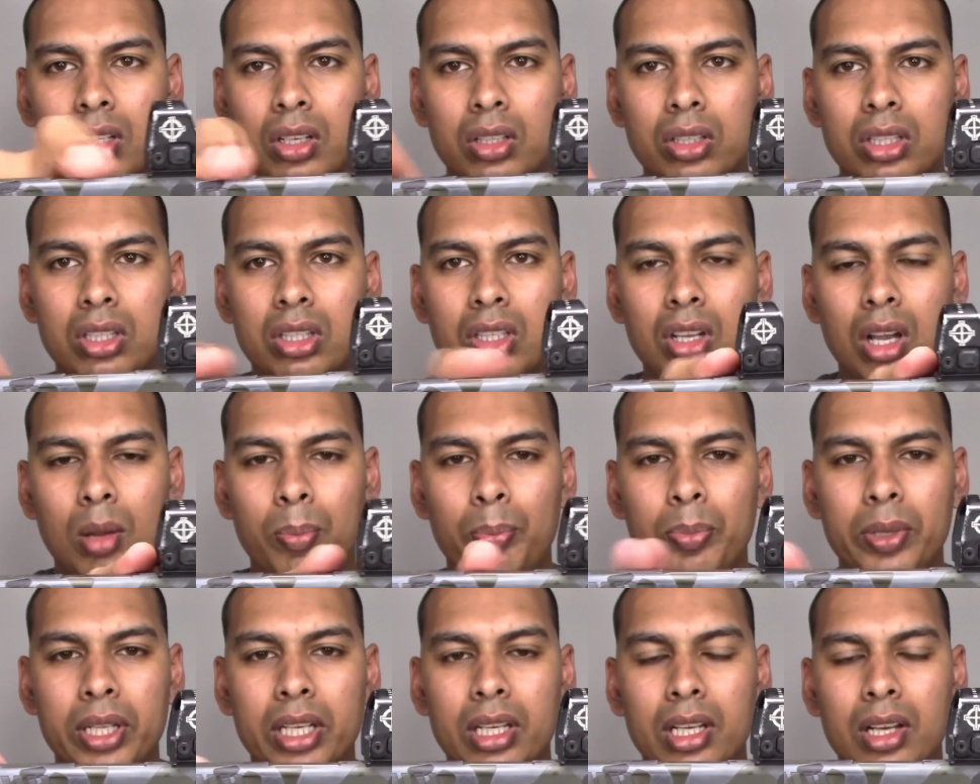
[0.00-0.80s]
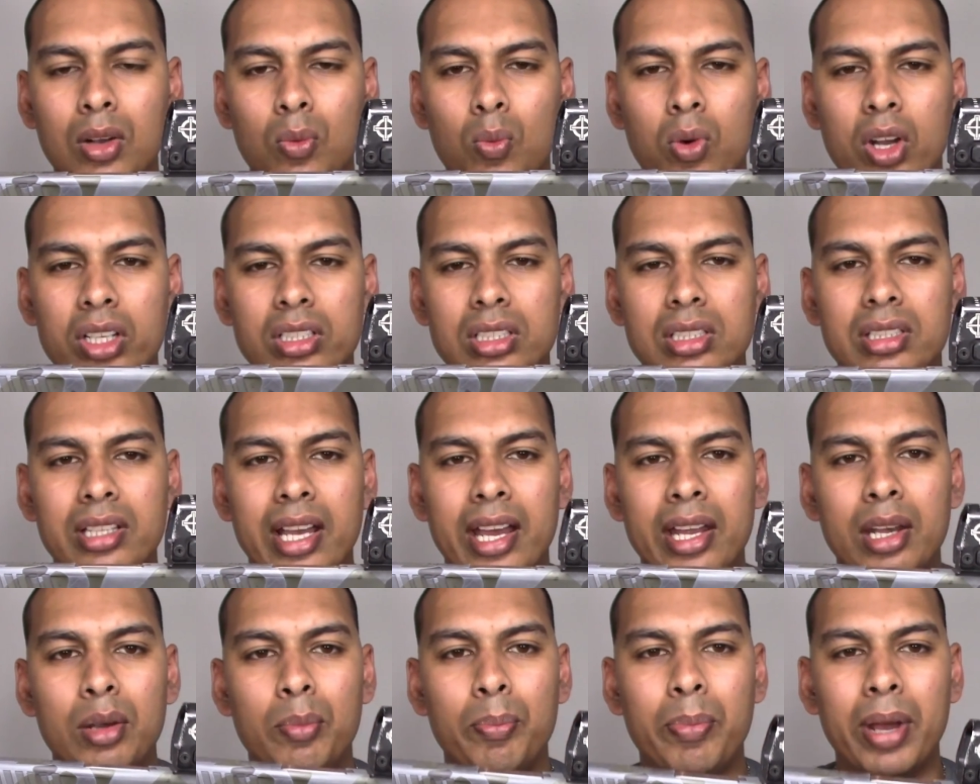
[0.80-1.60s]
on top here was
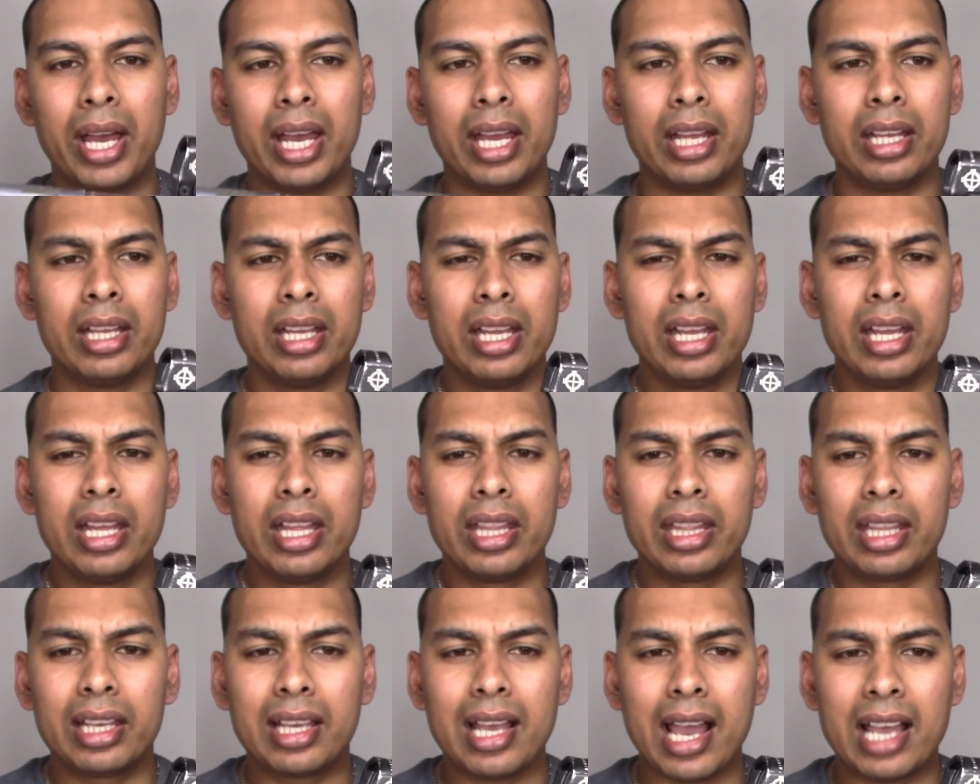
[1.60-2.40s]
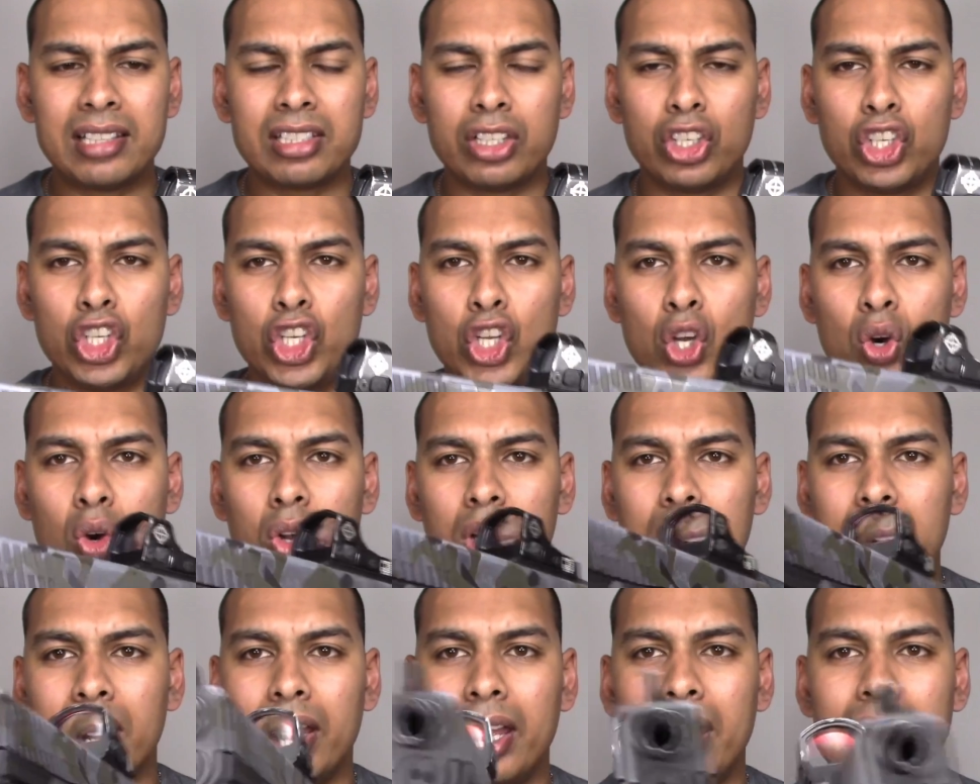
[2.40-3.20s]
done by the guys at
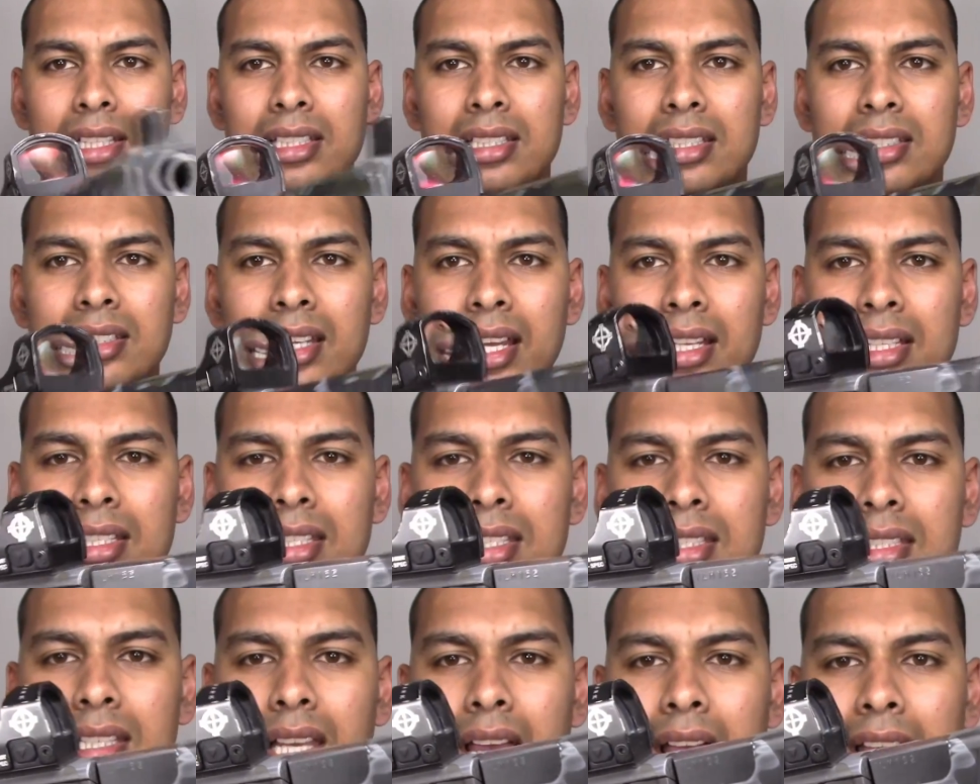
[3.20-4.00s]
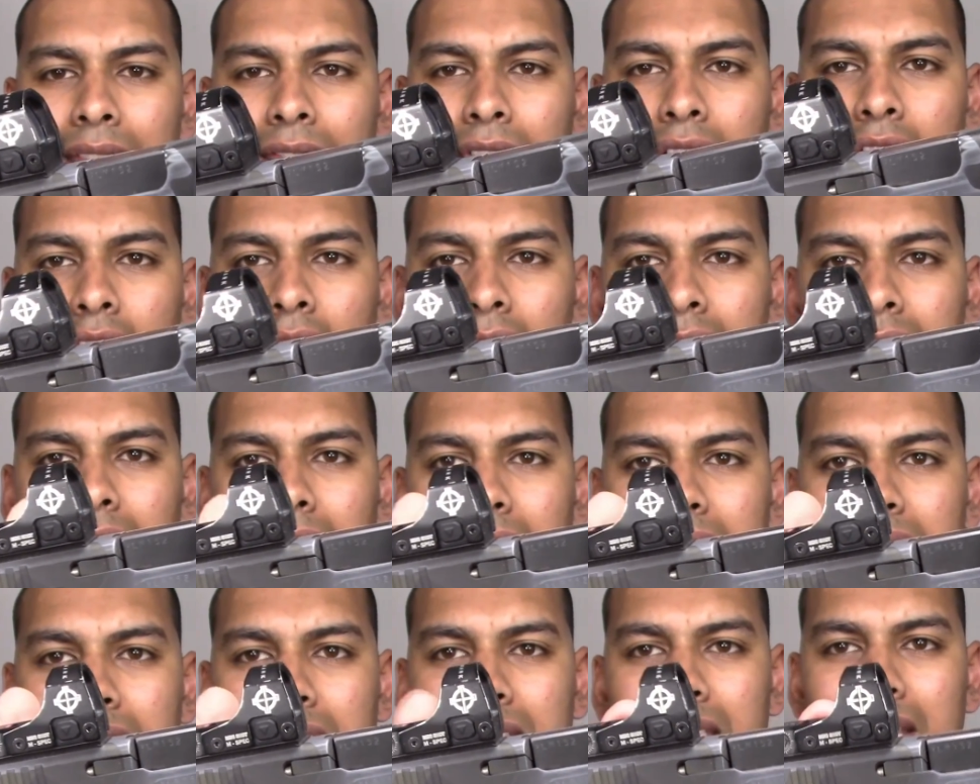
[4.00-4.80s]
Yonker & Sons. I've got
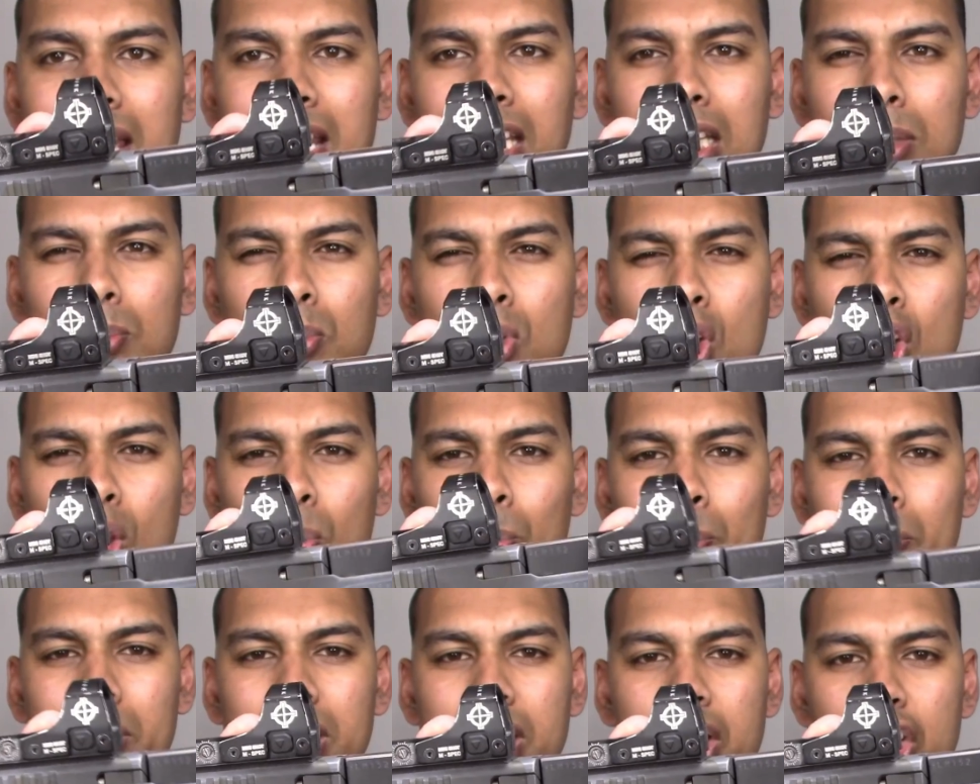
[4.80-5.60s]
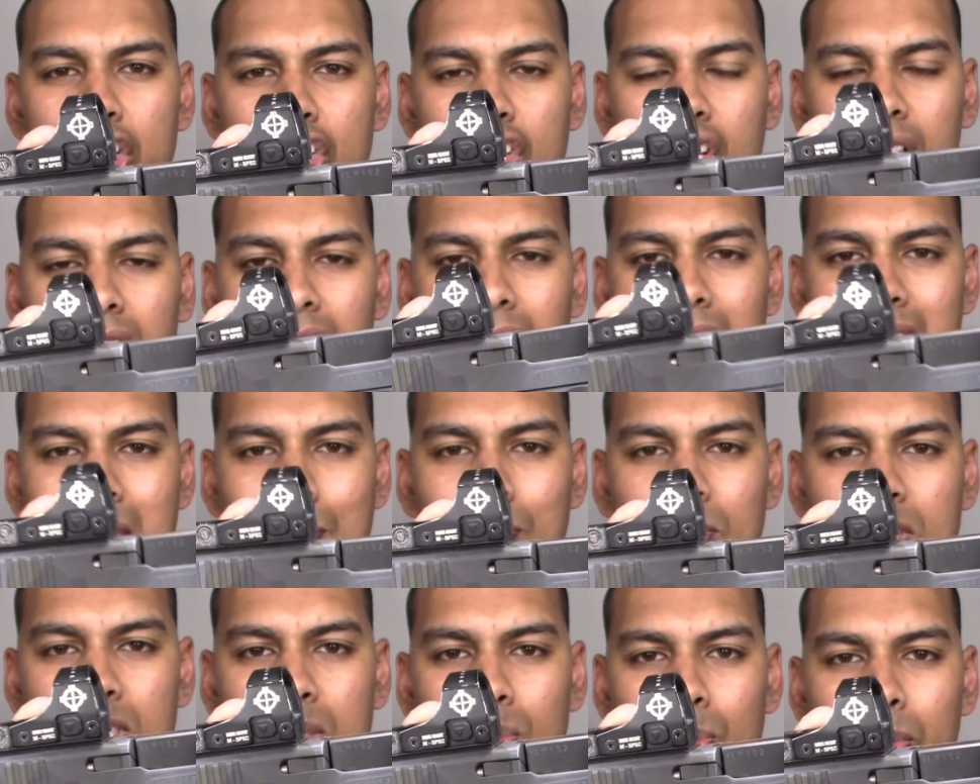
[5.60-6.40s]
a Sightmark Mini Shot
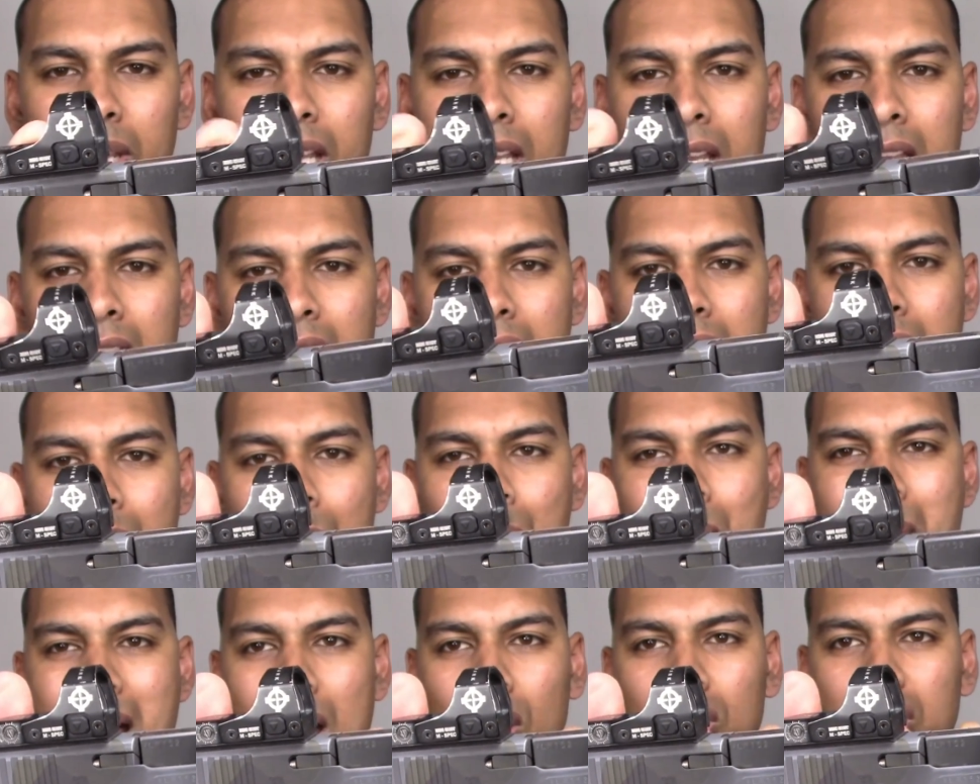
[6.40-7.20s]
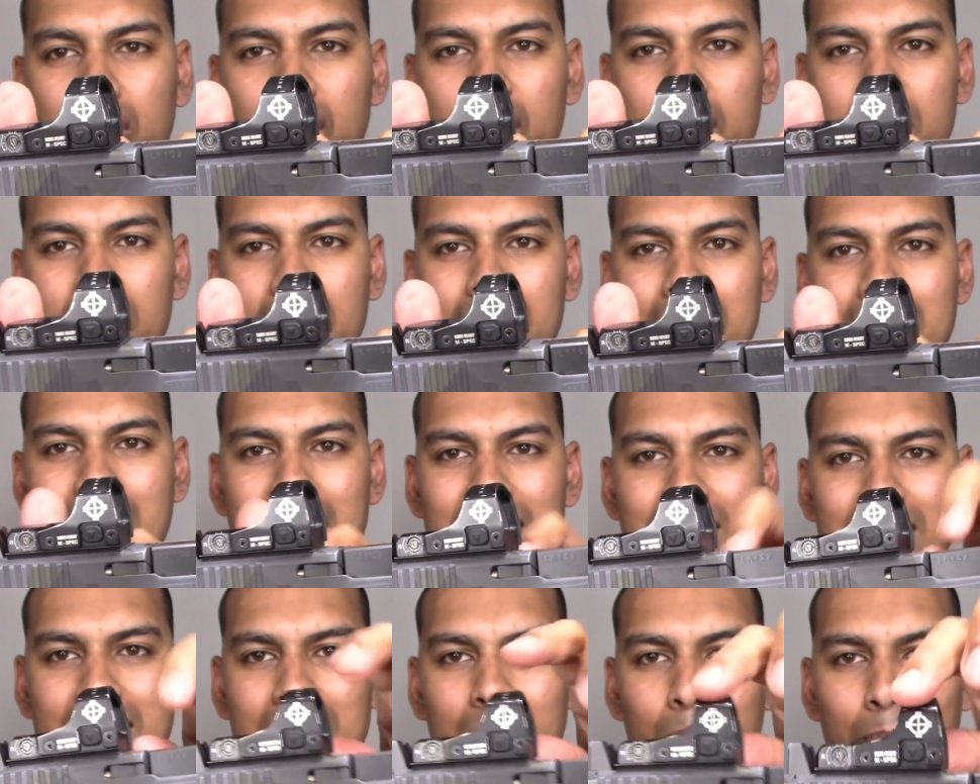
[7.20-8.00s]
M-Spec mounted on a
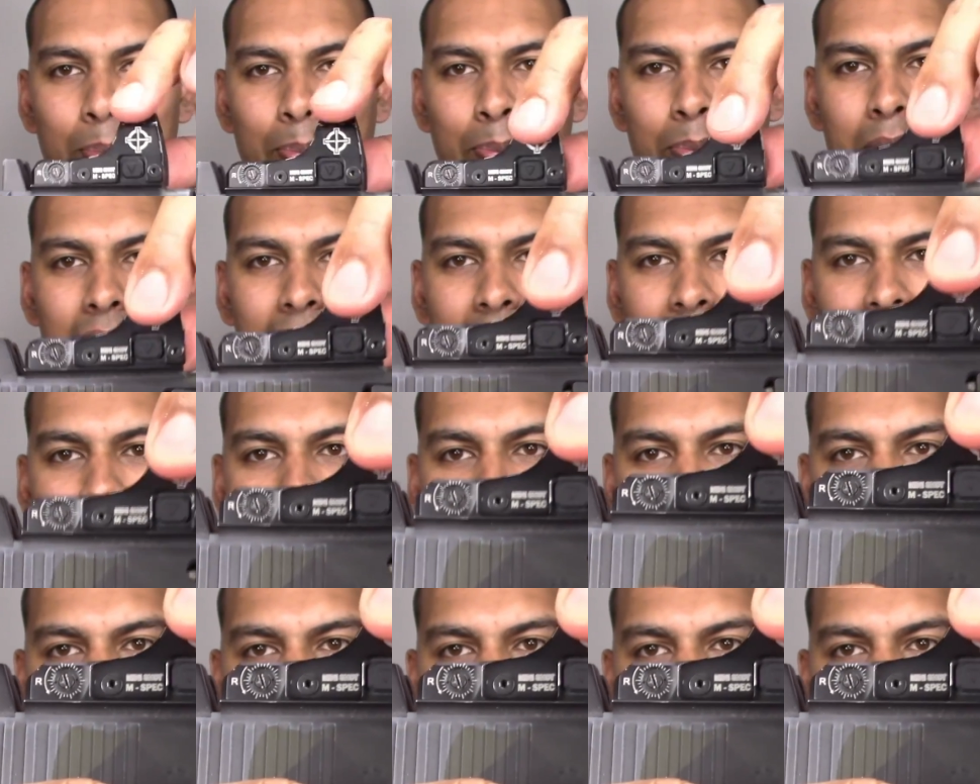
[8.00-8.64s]
custom plate. I'll